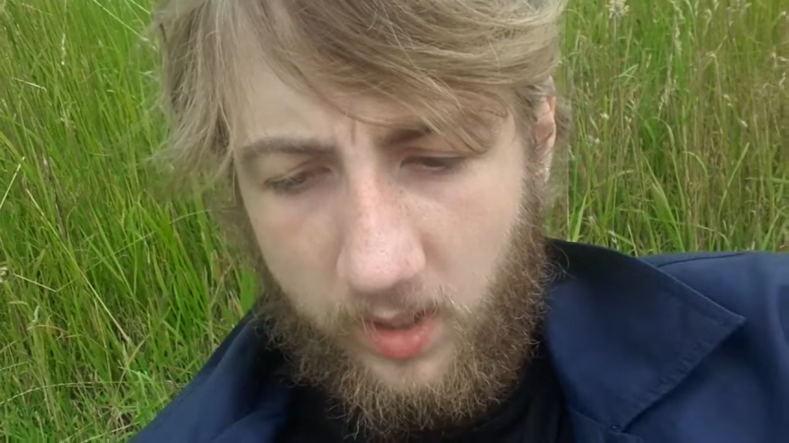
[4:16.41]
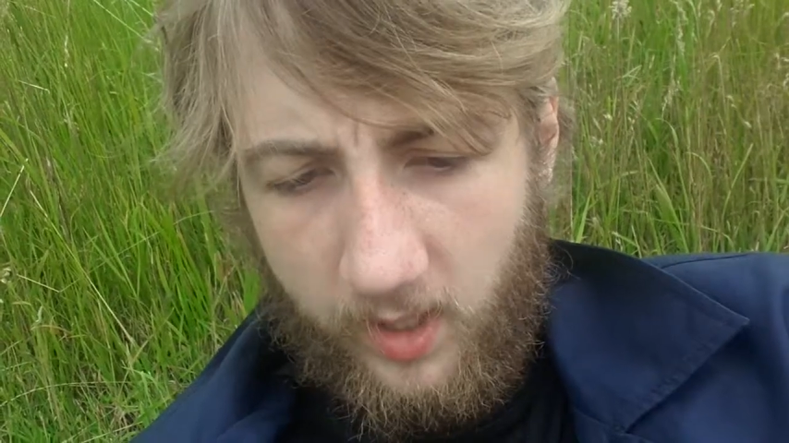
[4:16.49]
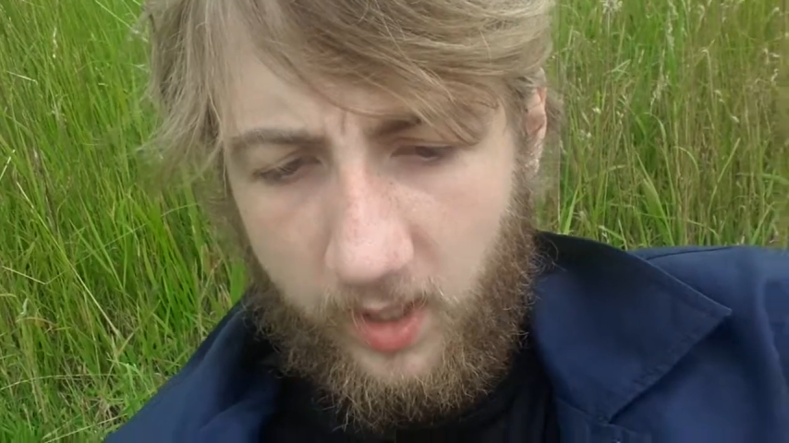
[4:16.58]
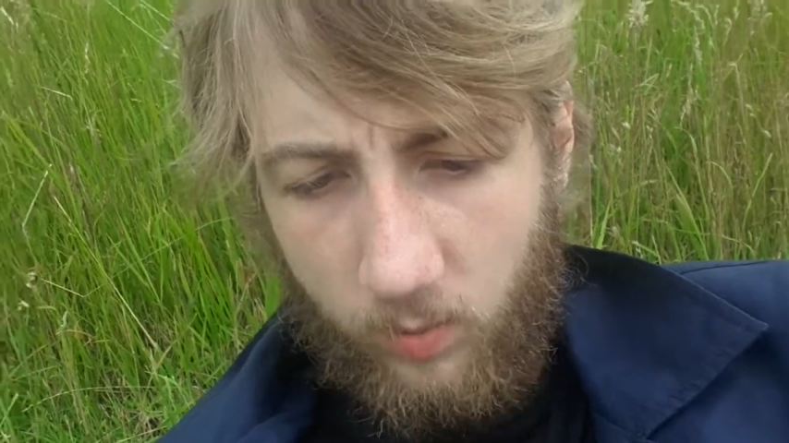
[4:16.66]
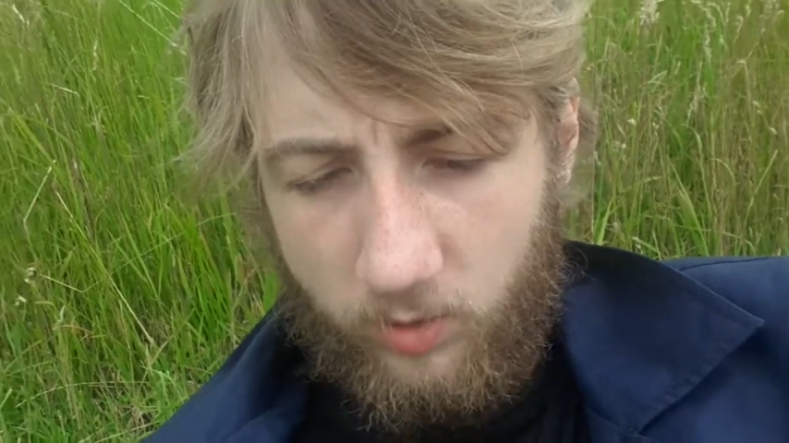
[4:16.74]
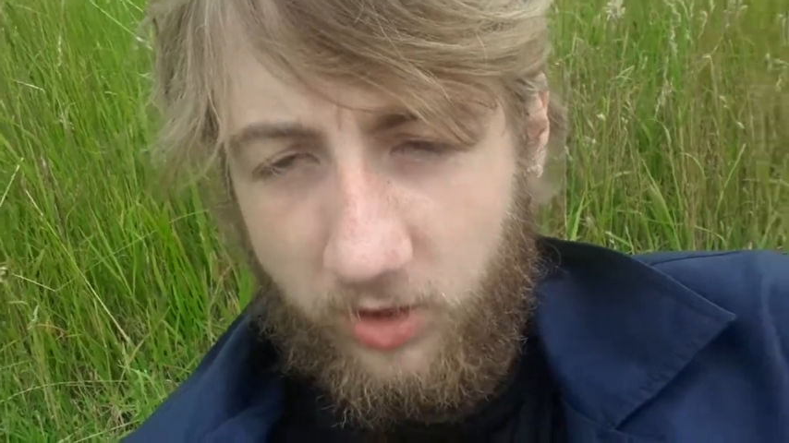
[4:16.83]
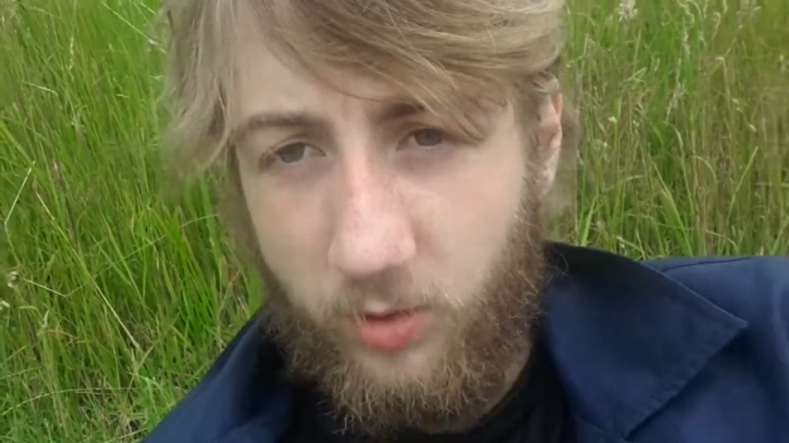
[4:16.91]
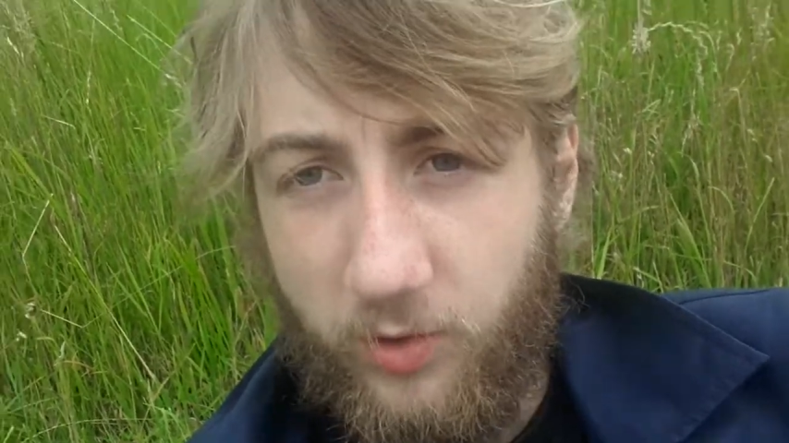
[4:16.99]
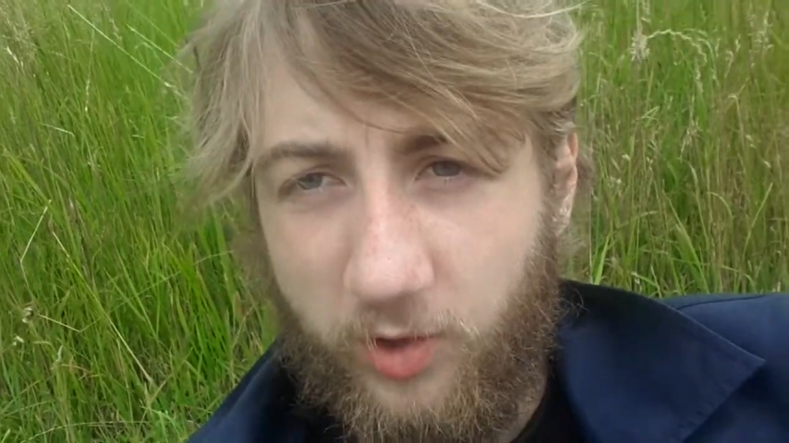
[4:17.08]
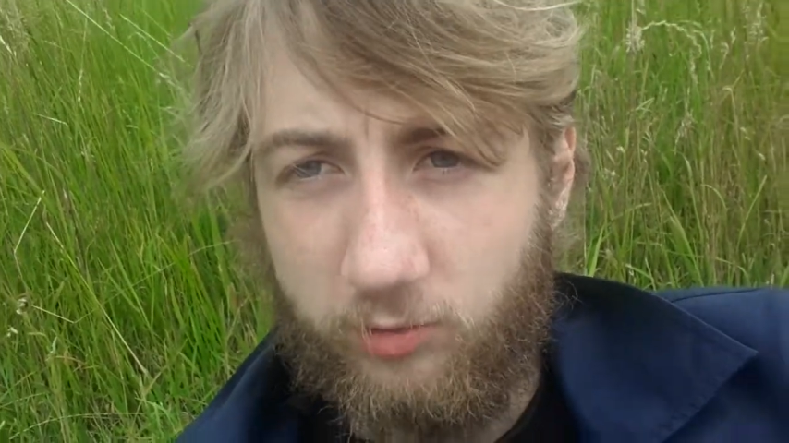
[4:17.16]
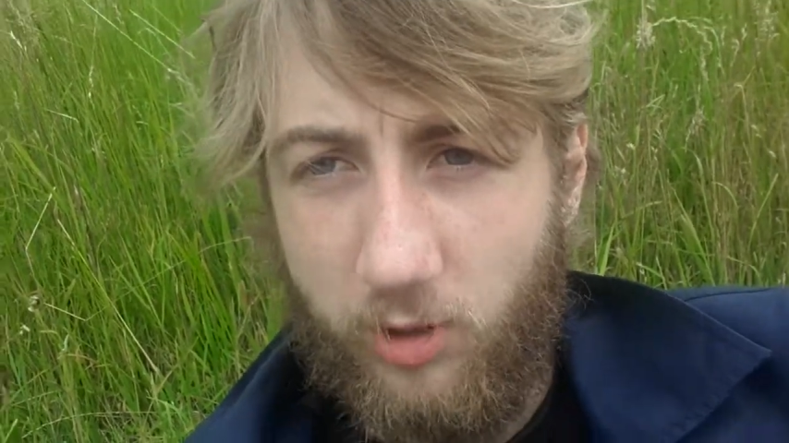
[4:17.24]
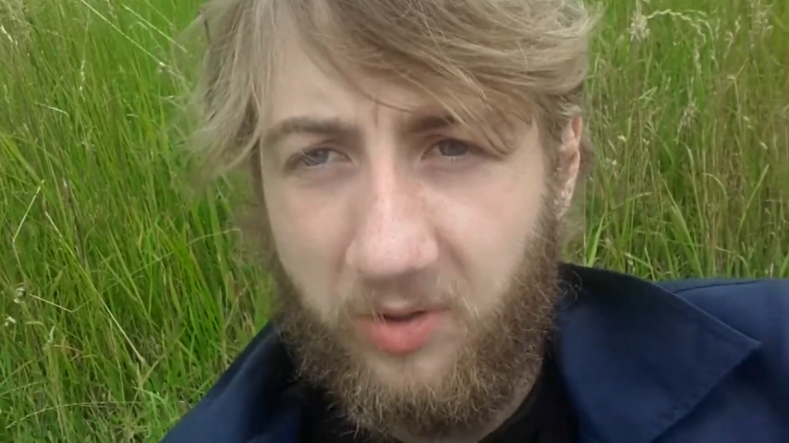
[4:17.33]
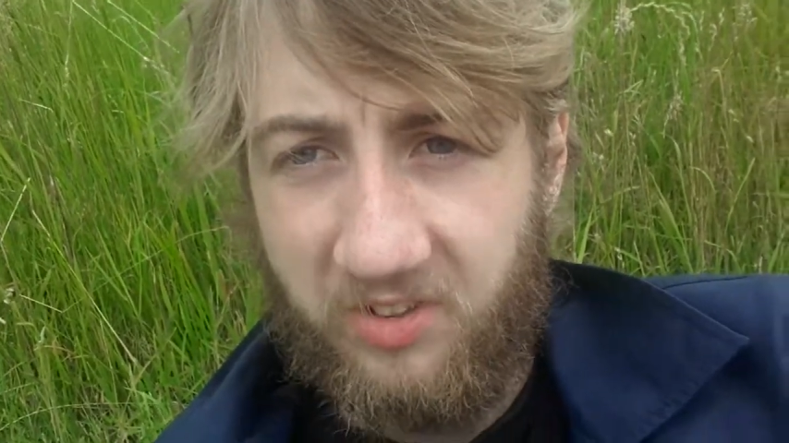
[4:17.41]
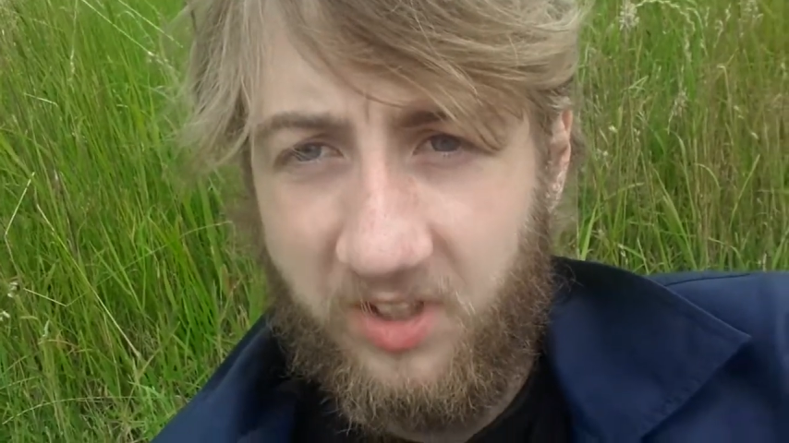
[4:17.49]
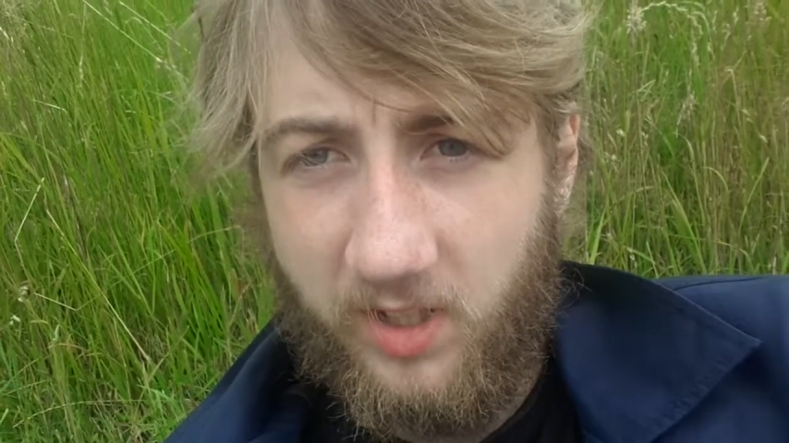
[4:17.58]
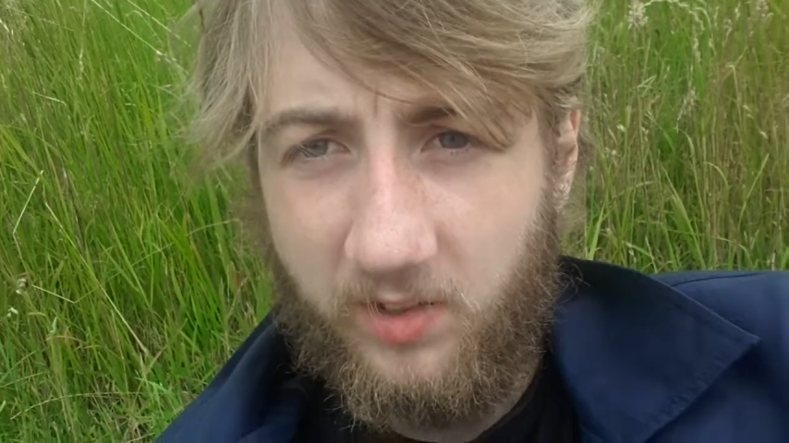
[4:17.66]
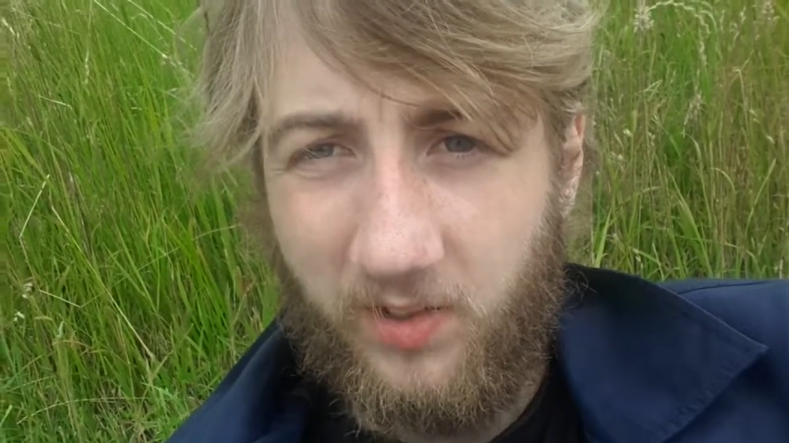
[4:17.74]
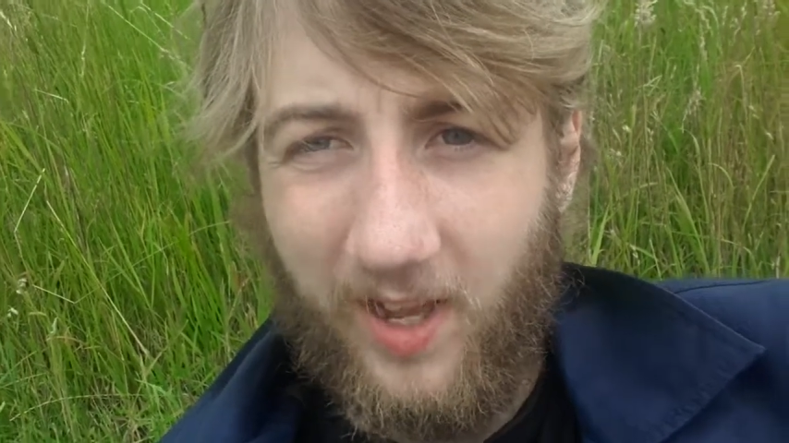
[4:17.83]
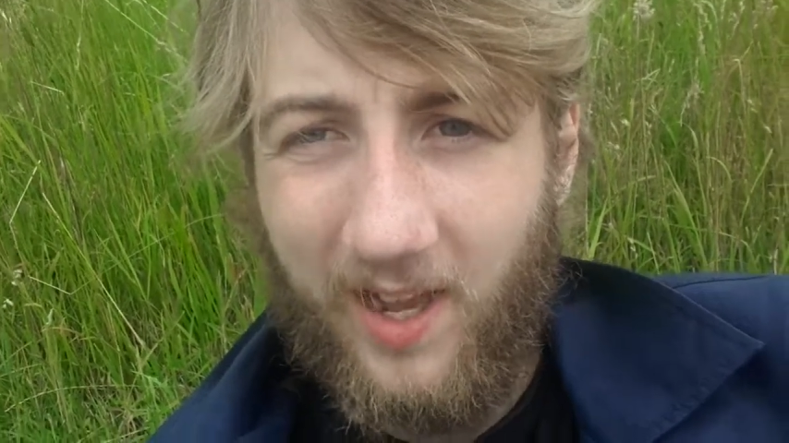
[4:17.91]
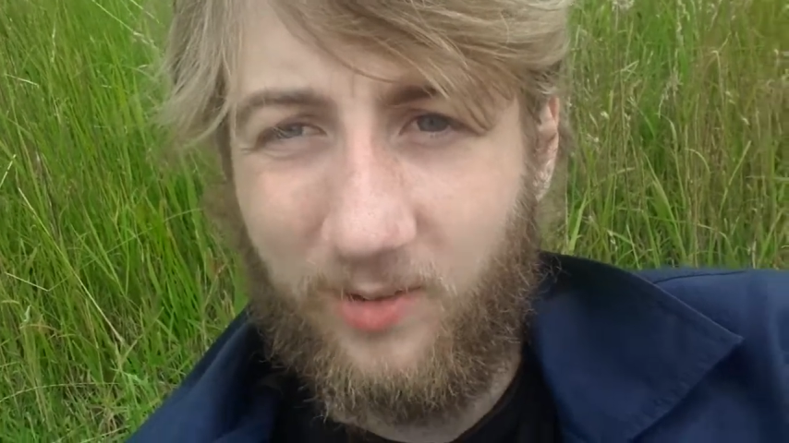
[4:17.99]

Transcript: would do his heroic deeds